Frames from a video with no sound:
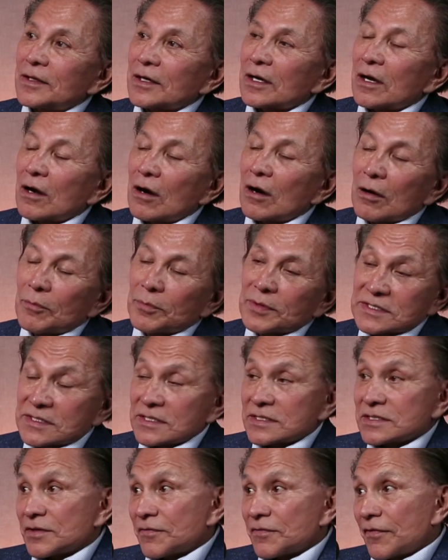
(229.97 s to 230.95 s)
car
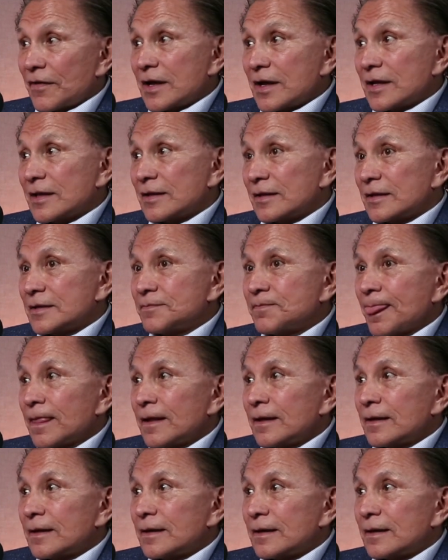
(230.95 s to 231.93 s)
business that, frankly,
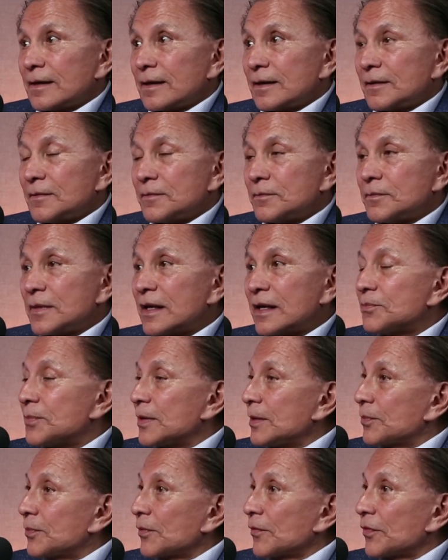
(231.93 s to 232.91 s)
uh, many
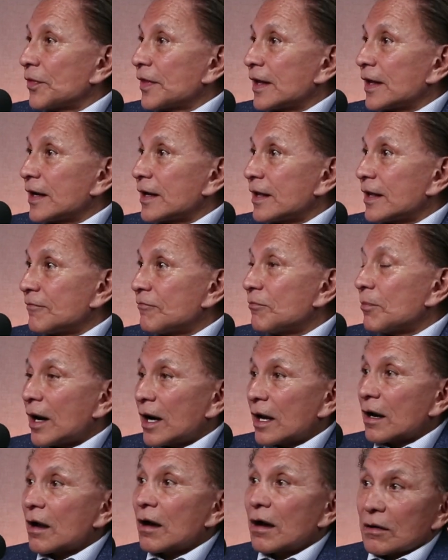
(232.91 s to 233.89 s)
people that have
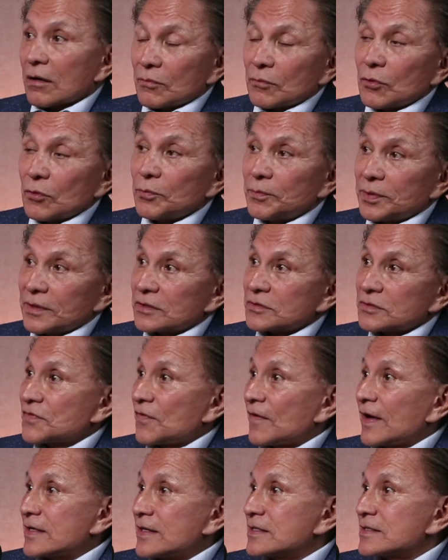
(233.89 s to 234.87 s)
bought automobiles
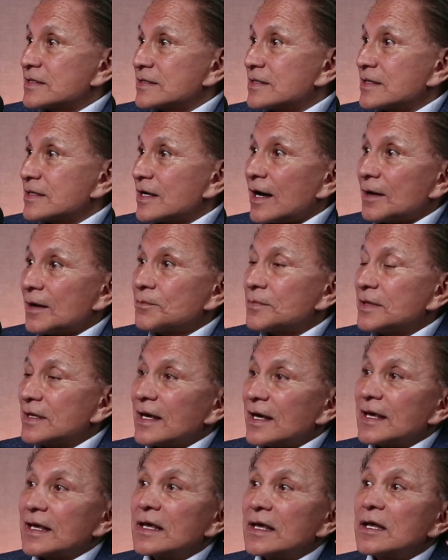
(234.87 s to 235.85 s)
find it to not be
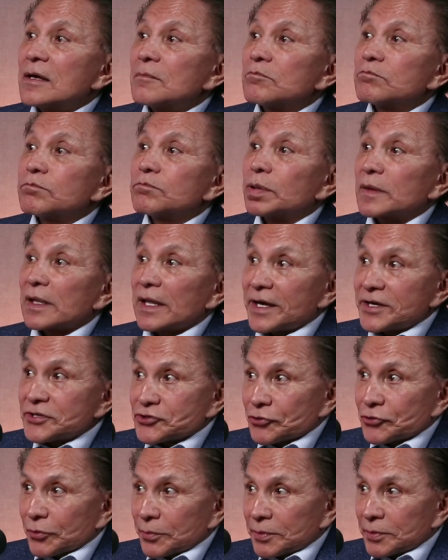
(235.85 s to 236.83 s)
a
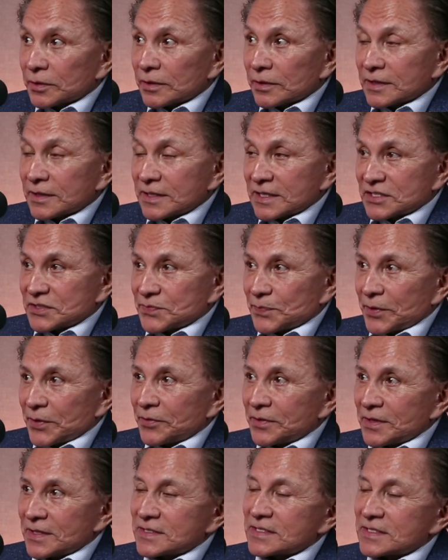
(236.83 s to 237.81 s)
pleasurable
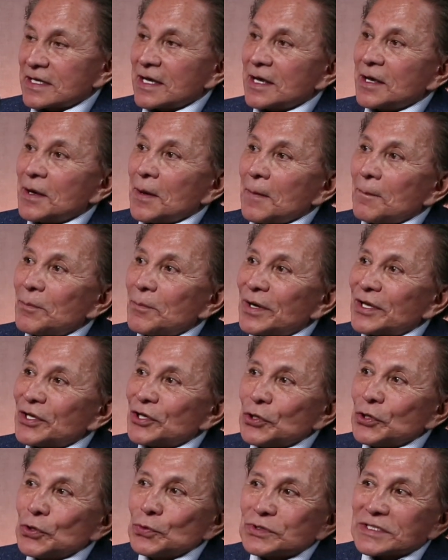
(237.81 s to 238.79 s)
experience, but
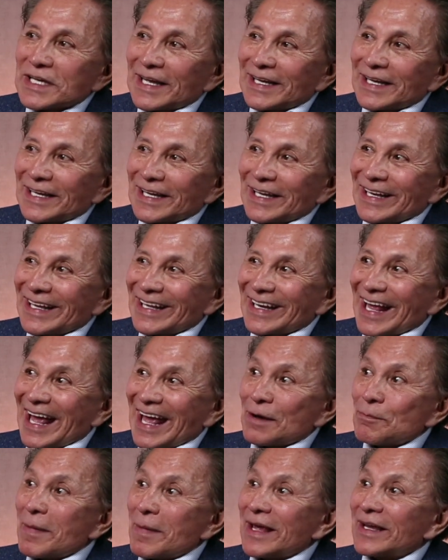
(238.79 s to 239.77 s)
you taking it
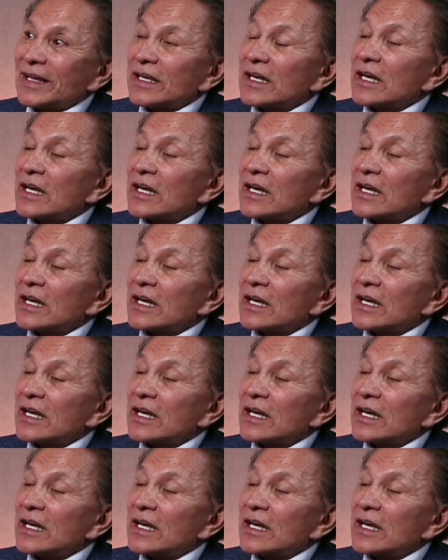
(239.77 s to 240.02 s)
and making